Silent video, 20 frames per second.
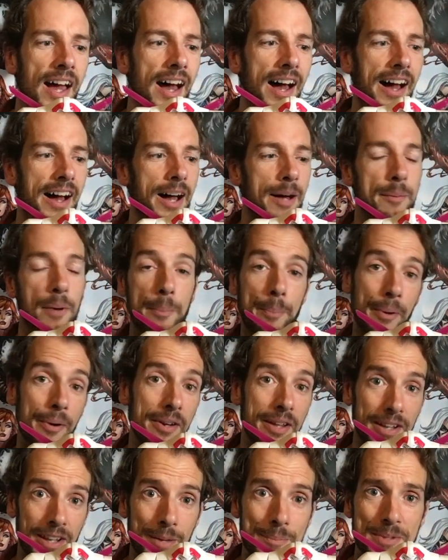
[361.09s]
Um,
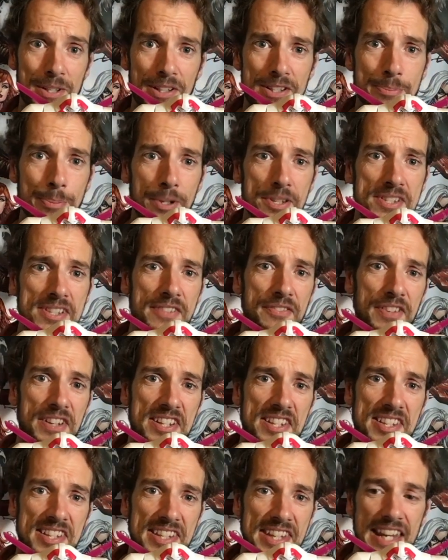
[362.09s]
Apocalypse looks positively
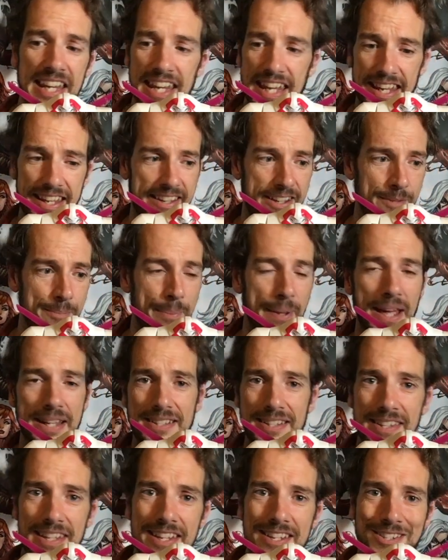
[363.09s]
skinny compared
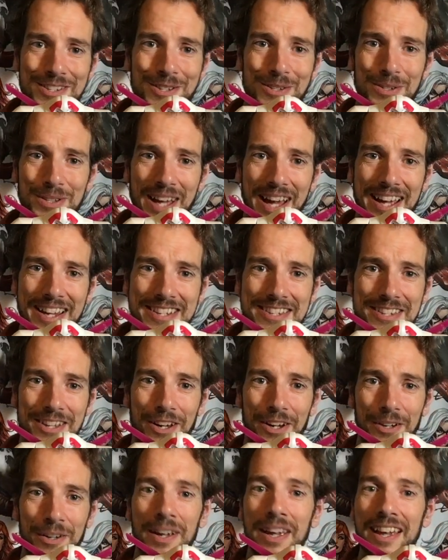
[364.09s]
to these two guys,
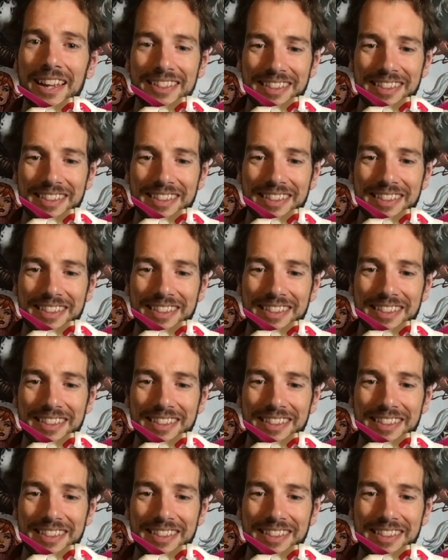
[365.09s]
though.